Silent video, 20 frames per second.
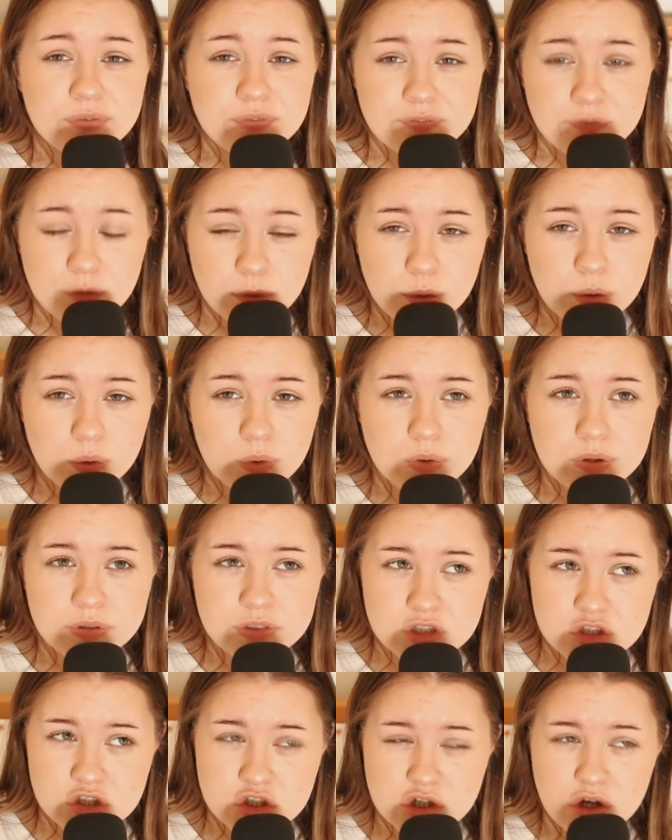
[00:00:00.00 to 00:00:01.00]
for
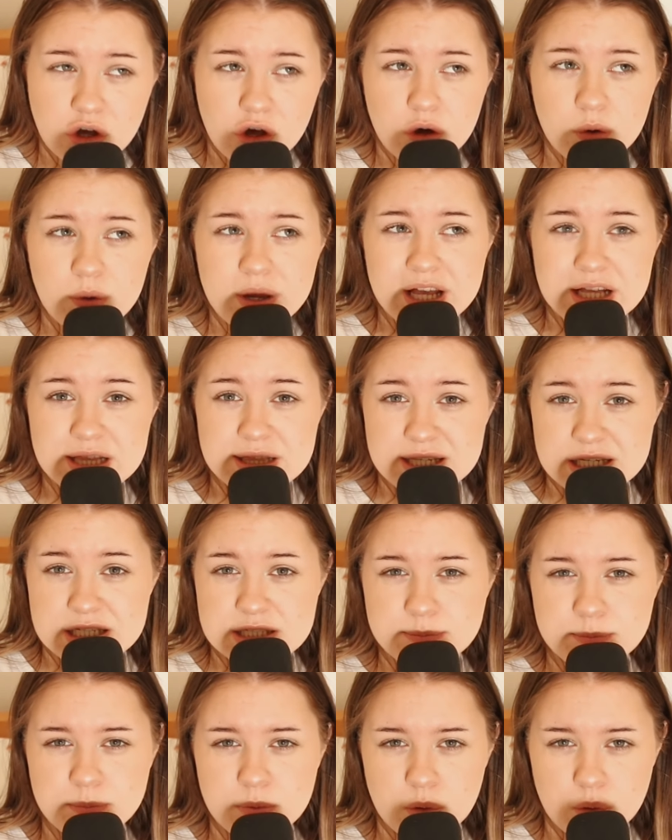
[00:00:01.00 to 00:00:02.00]
the show in this
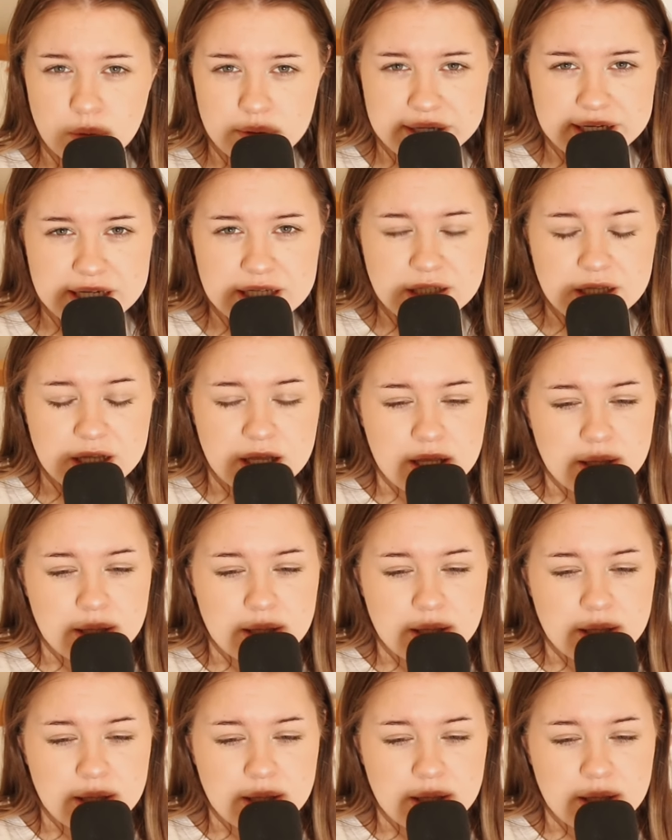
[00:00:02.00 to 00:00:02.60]
point,